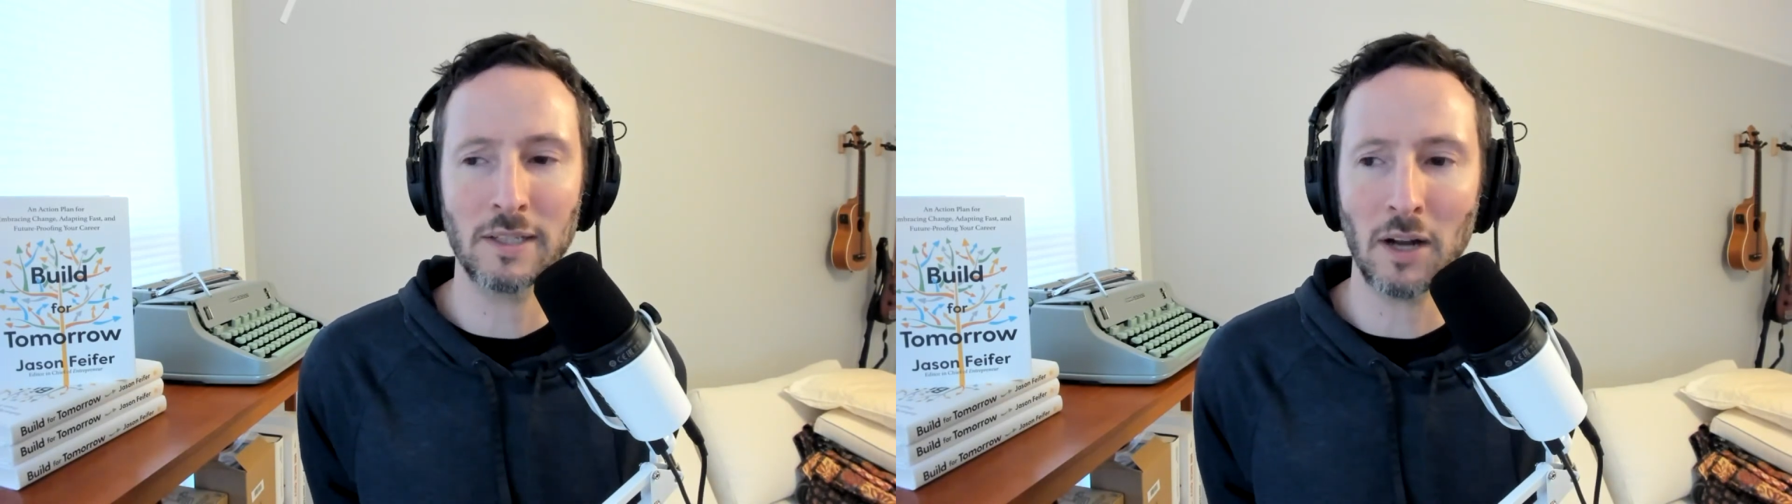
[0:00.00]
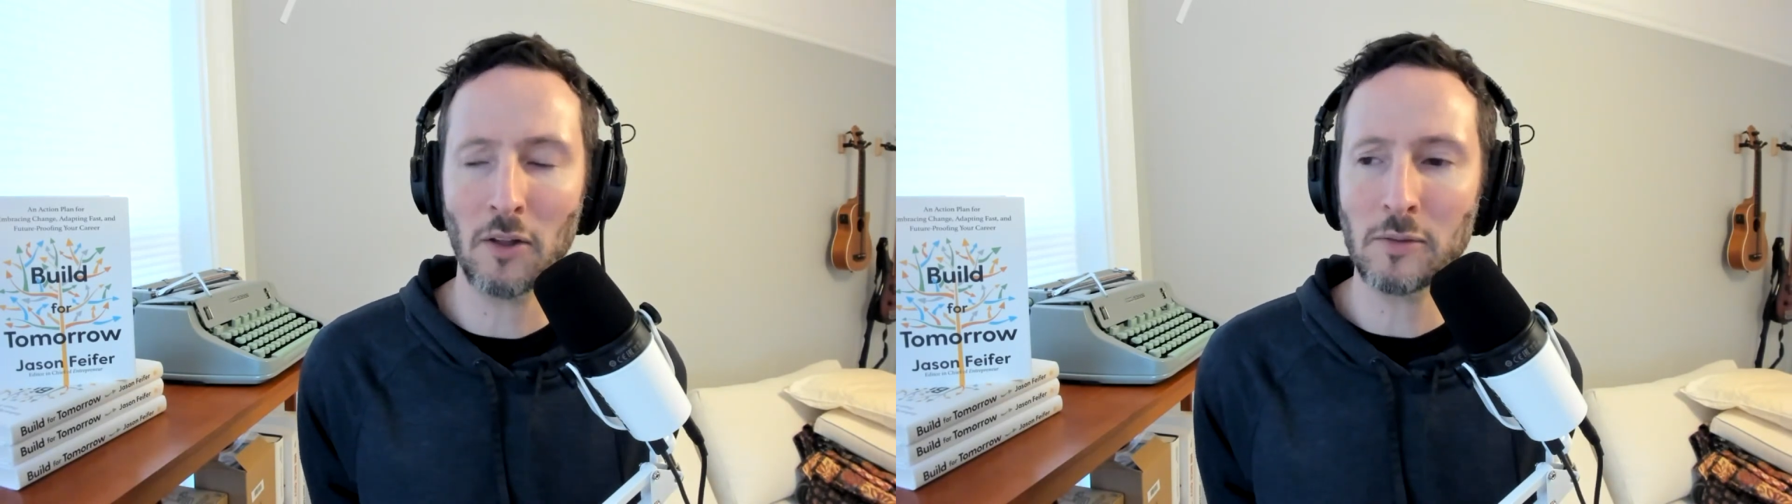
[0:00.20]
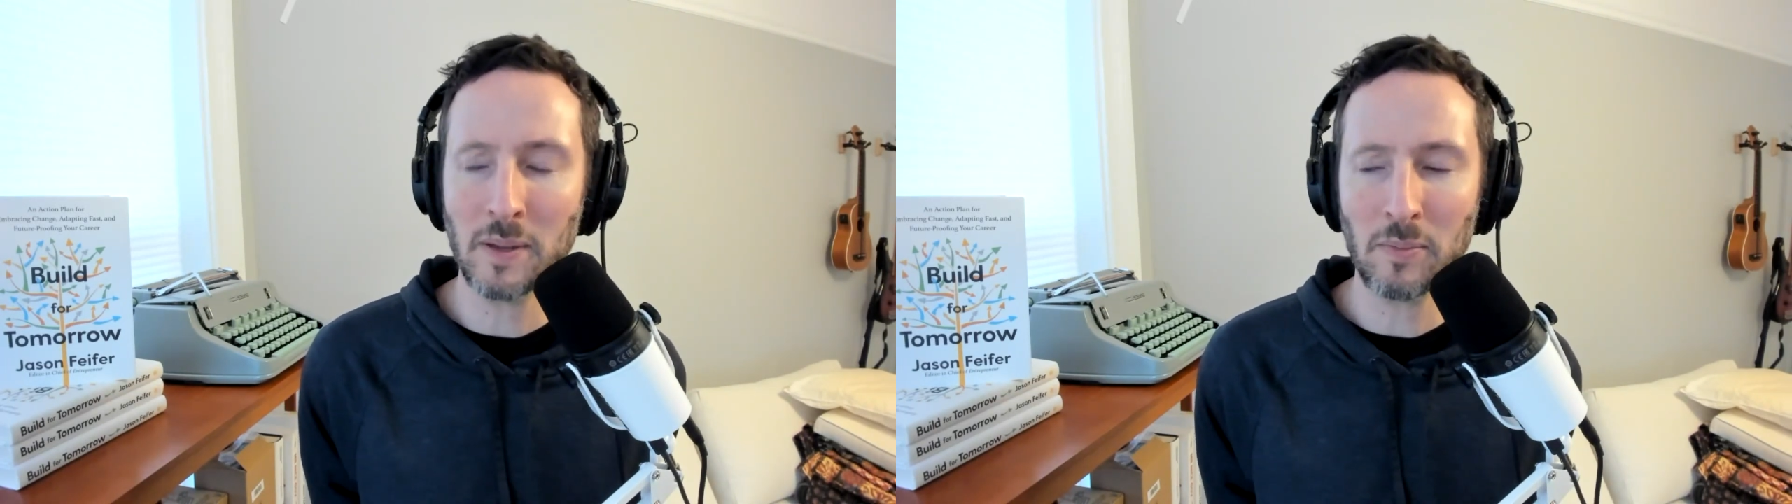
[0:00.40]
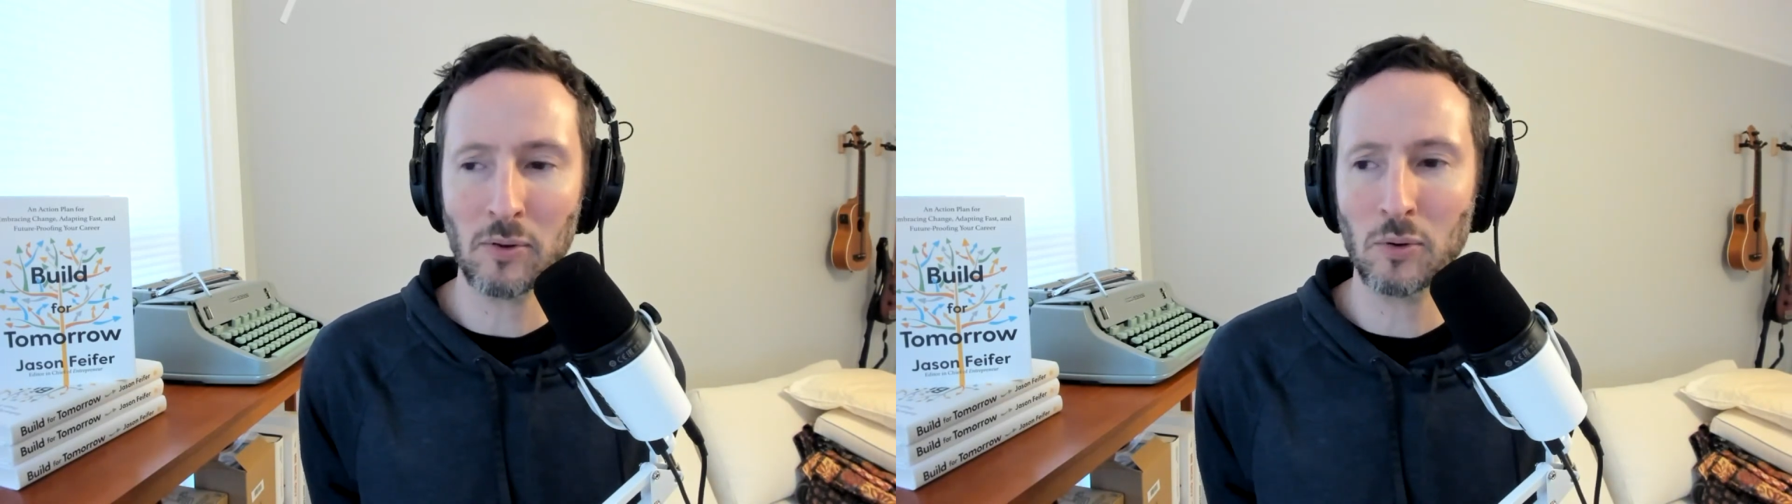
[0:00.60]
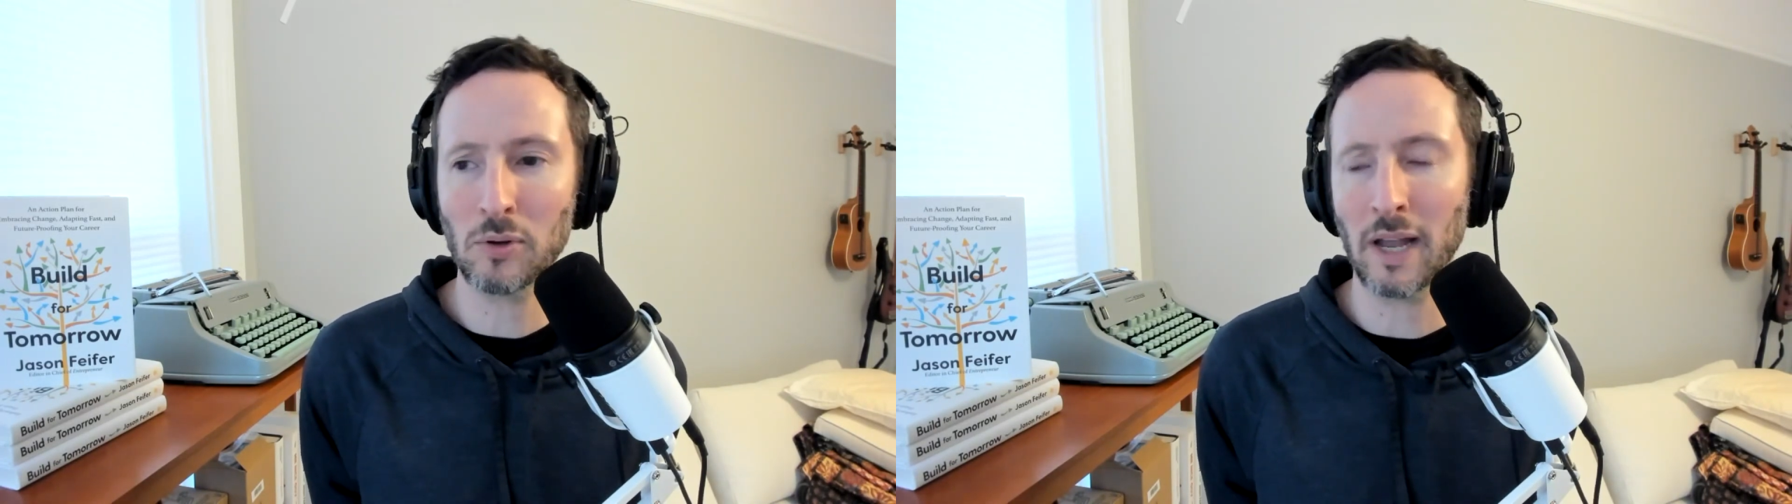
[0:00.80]
and other
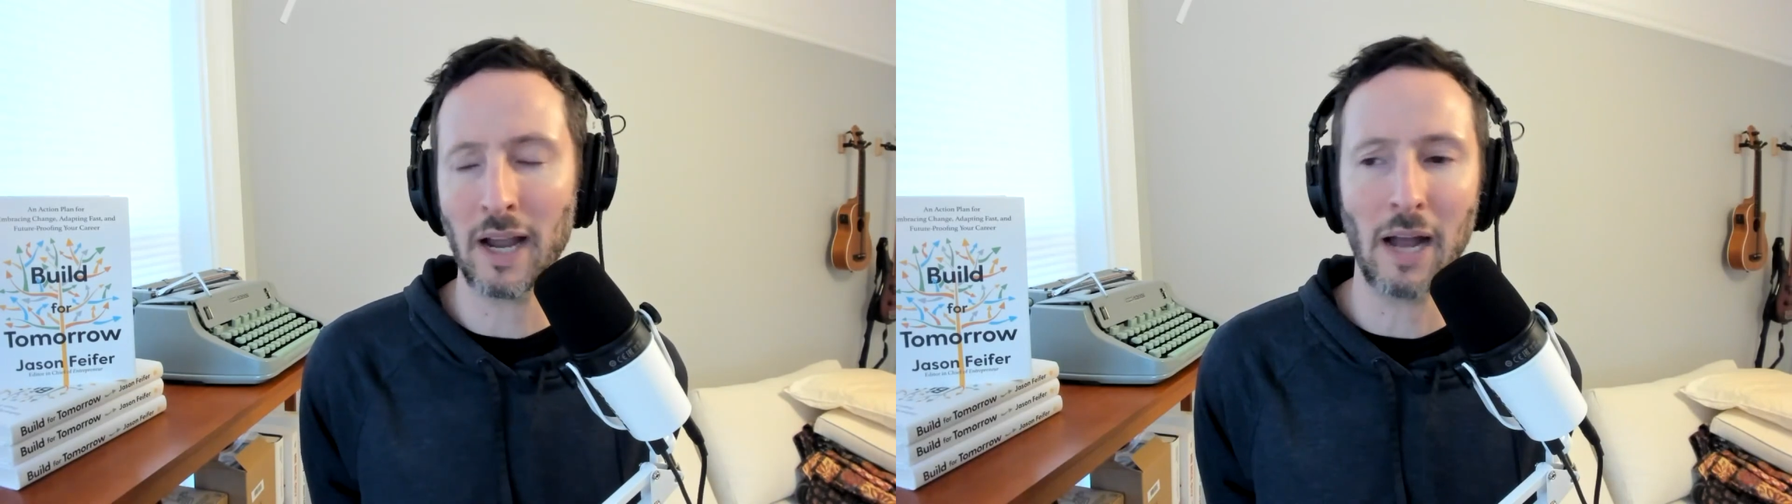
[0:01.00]
people who were like,